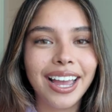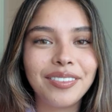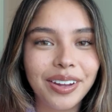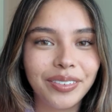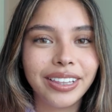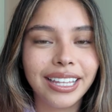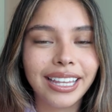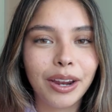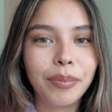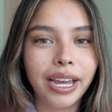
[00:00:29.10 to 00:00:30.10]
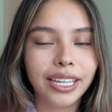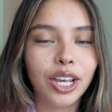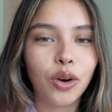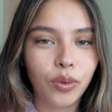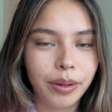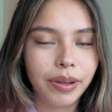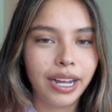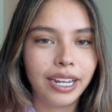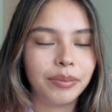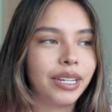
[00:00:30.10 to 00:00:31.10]
I have everything that I'm packing right
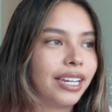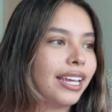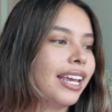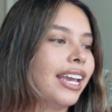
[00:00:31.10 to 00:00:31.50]
behind me,